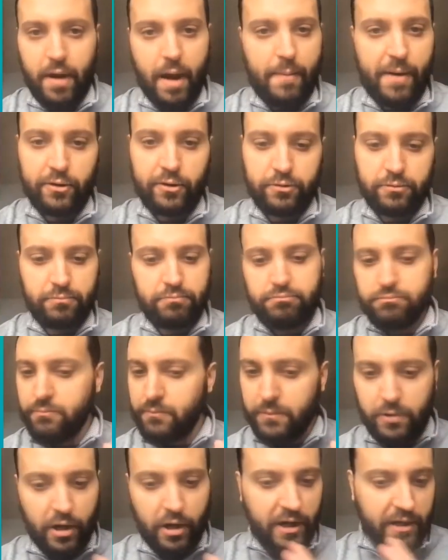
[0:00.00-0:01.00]
about
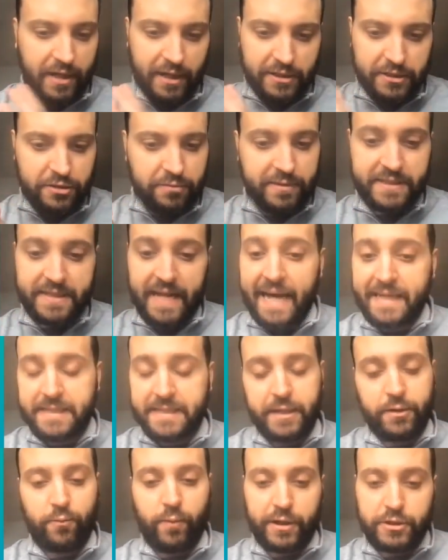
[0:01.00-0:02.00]
customers
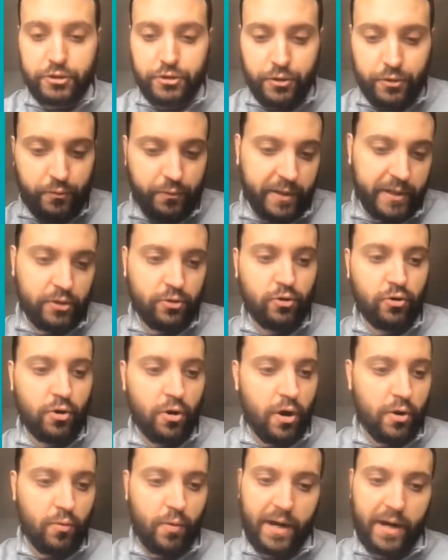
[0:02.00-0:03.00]
asking what should we do,
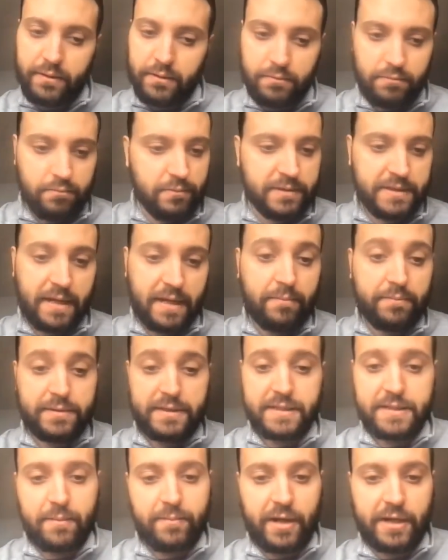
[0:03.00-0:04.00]
or what
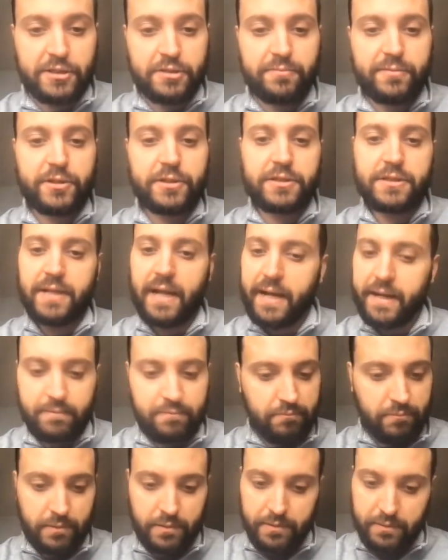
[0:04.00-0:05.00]
some customers like
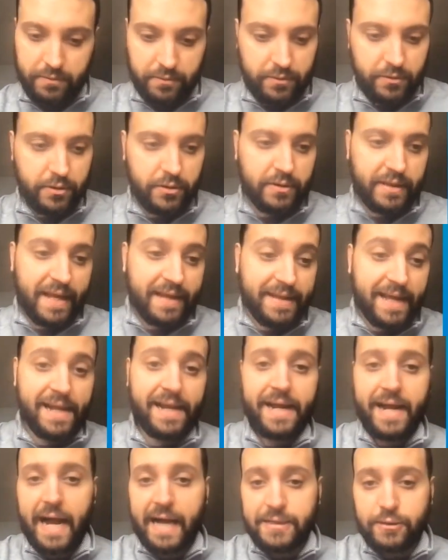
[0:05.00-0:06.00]

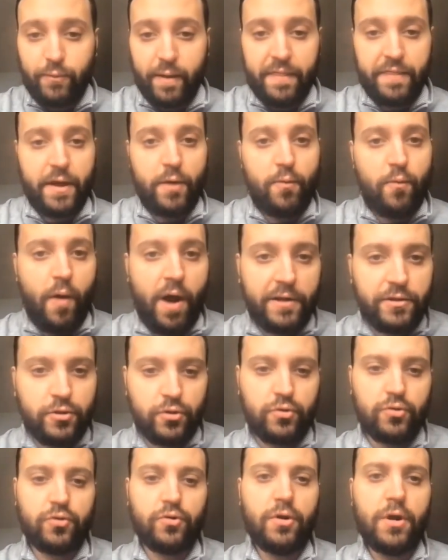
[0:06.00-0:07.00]
telling us what they want
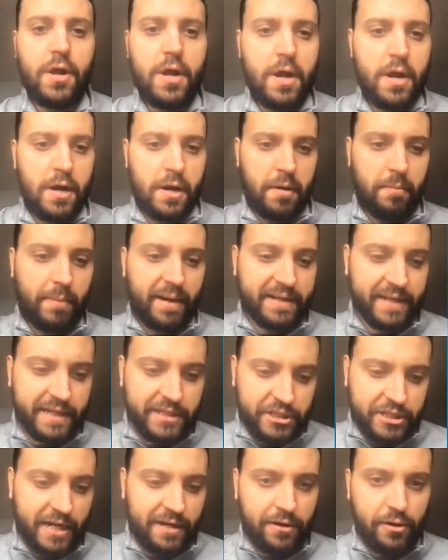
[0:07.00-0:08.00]
to do. But
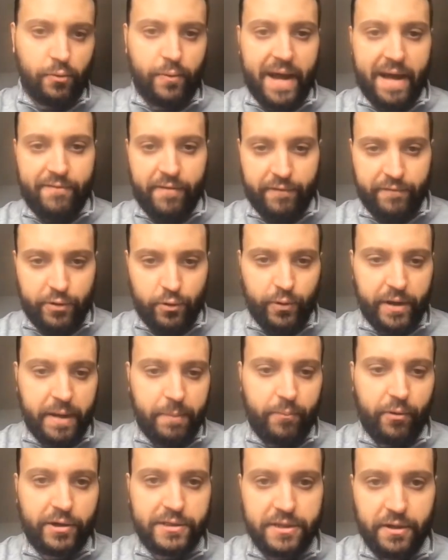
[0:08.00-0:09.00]
in general, we have a few key
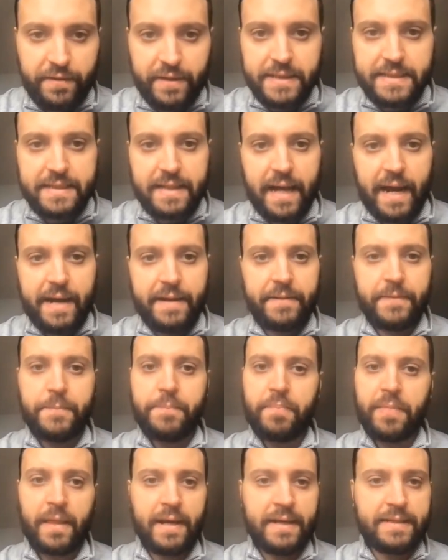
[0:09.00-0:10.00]
points on this slide
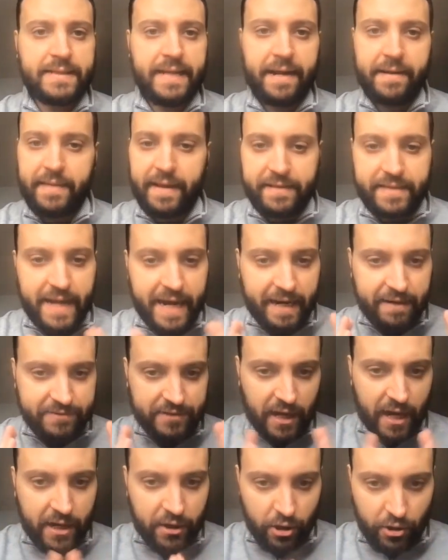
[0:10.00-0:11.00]
saying that
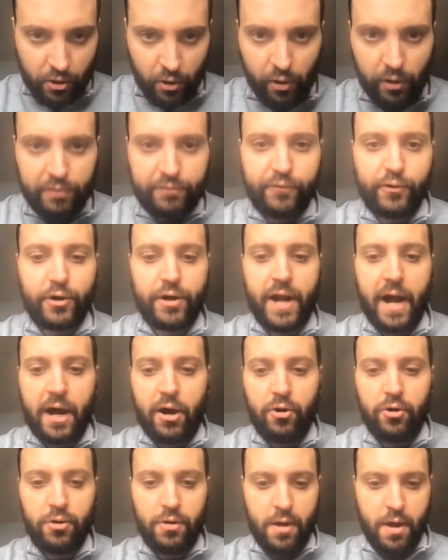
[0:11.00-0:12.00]
tariffs are on hold for
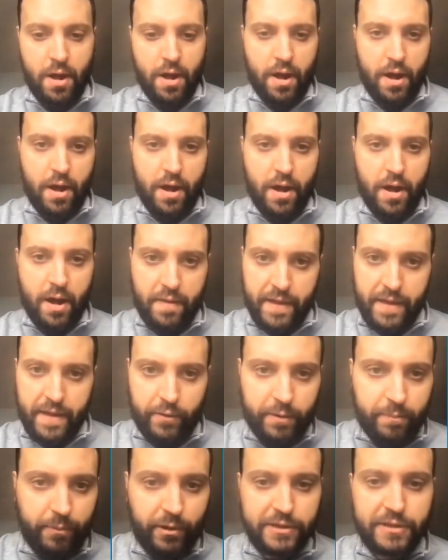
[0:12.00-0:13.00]
now. They
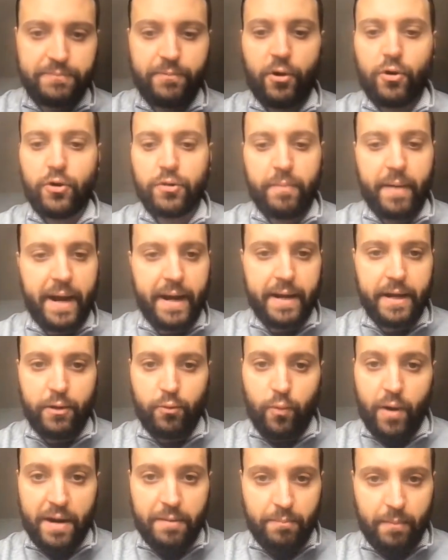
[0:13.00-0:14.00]
were postponed by
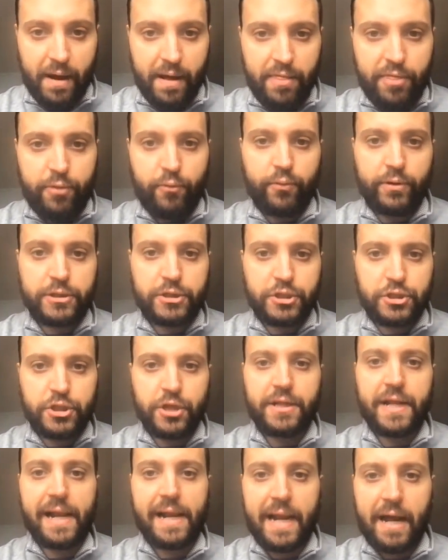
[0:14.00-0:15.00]
1 month, which
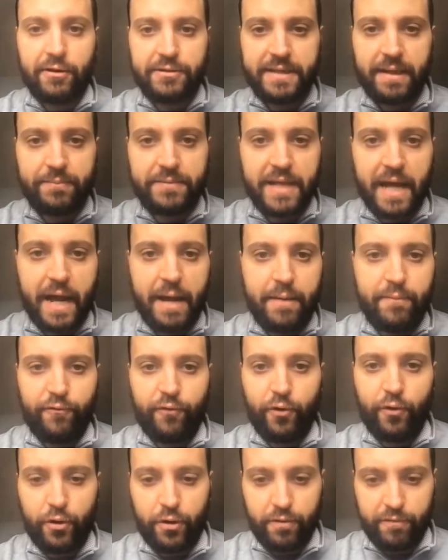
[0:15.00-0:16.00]
should allow some time
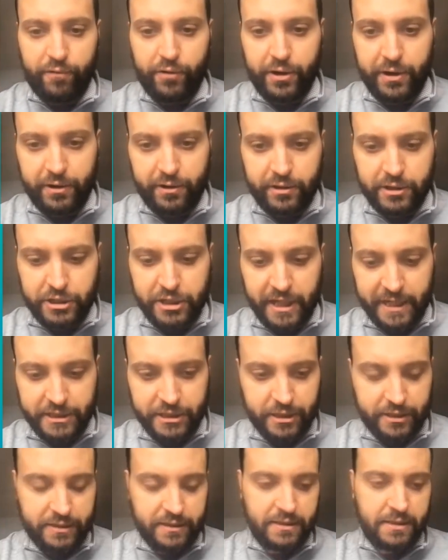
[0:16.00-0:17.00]
for
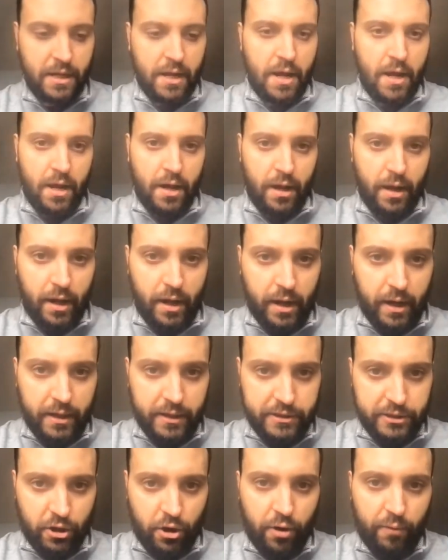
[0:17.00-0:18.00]
negotiations.
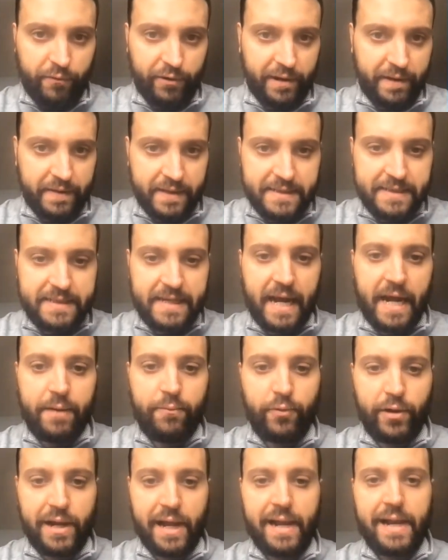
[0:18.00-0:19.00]
So hopefully this time
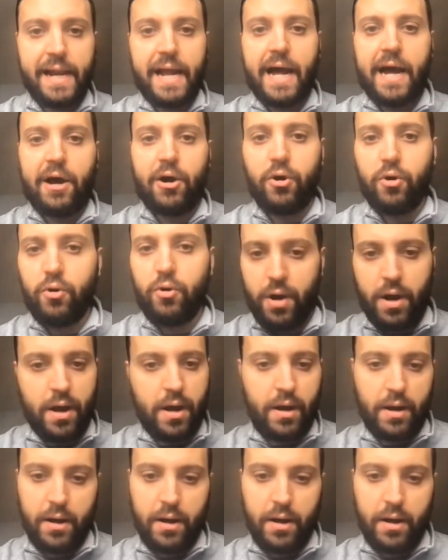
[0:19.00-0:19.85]
will allow,